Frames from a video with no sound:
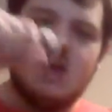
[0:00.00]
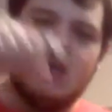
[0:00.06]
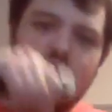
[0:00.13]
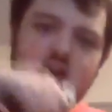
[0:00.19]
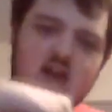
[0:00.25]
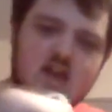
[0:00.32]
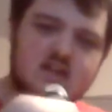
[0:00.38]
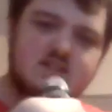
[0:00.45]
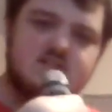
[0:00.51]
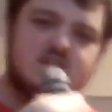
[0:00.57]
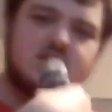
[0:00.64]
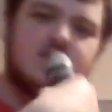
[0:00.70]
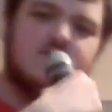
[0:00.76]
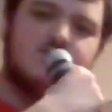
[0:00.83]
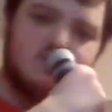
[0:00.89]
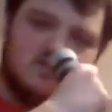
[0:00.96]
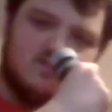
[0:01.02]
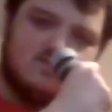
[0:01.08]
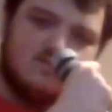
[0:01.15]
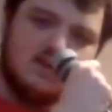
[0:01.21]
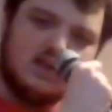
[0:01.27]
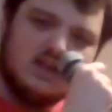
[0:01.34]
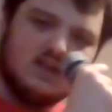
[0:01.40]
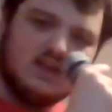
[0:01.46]
And to
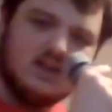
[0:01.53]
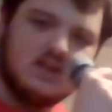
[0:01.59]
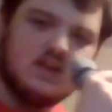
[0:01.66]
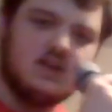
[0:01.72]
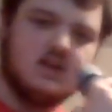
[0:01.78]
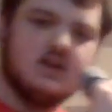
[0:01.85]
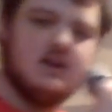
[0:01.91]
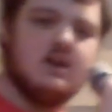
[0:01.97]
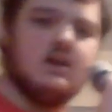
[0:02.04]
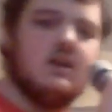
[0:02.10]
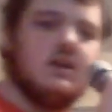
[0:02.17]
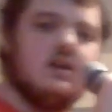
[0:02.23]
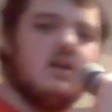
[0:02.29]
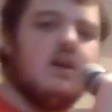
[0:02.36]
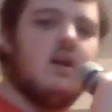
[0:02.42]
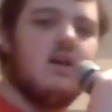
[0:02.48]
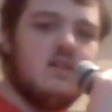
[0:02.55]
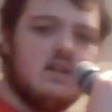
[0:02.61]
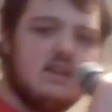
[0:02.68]
Voltwing, all